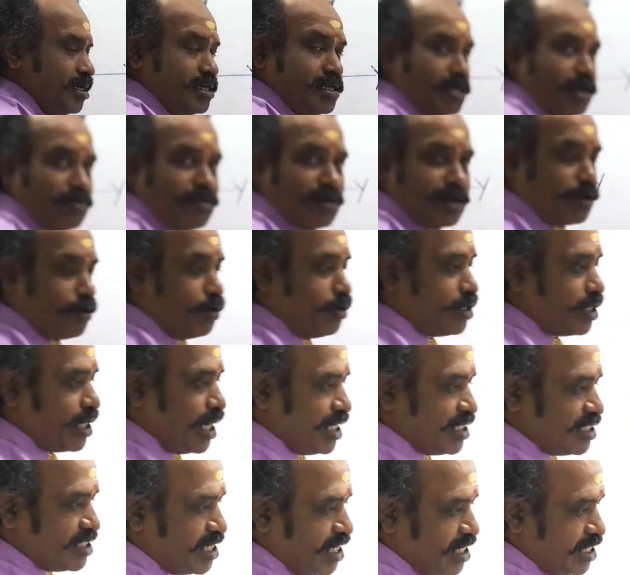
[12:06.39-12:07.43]
Now we're going to
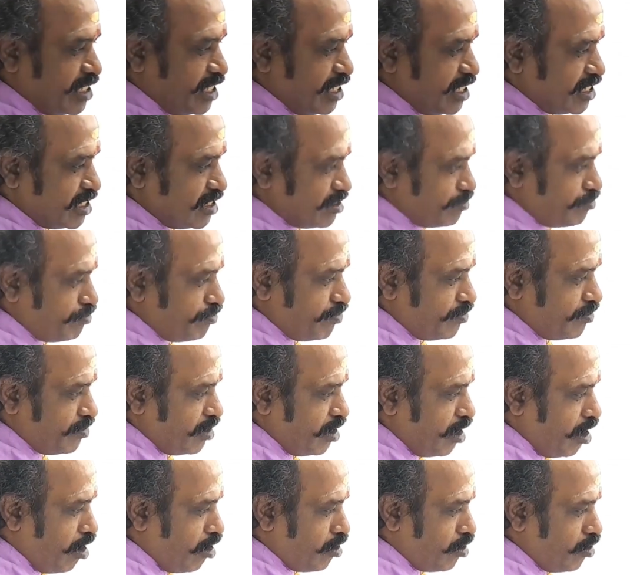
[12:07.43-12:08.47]
construct this
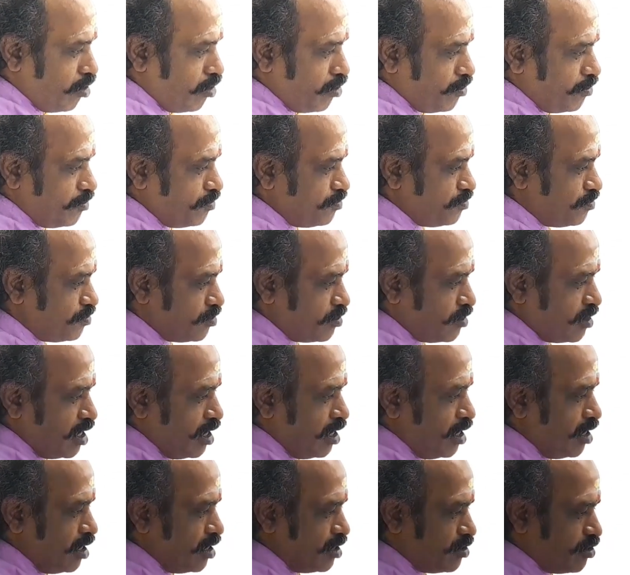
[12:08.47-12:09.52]
hollow.
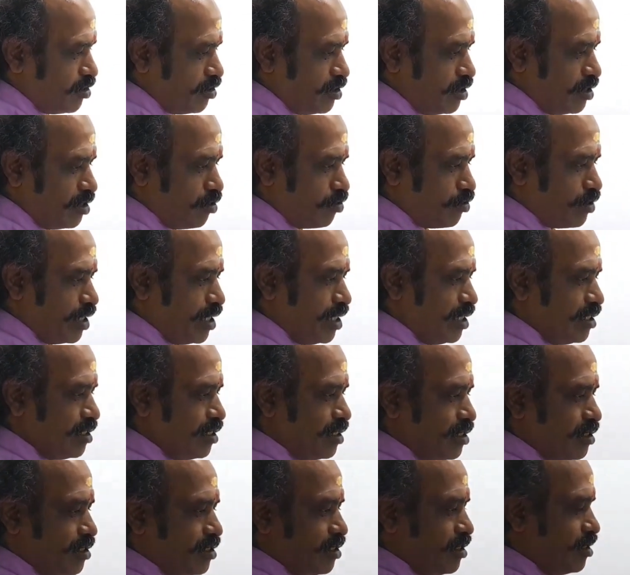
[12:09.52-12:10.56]
So you're looking in
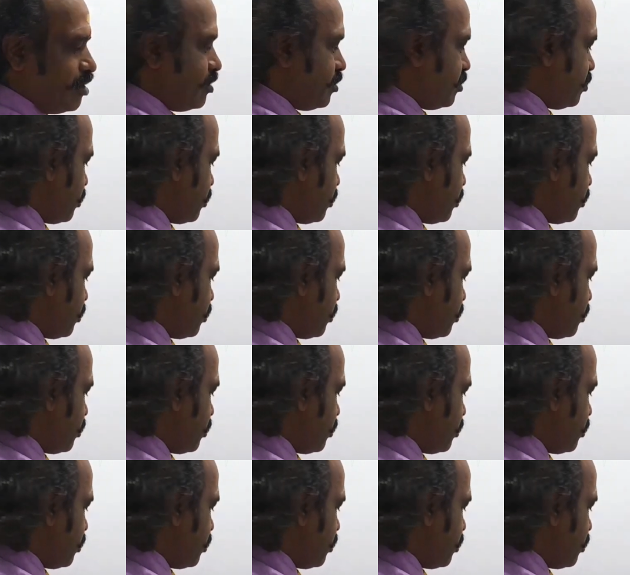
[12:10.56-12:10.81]
the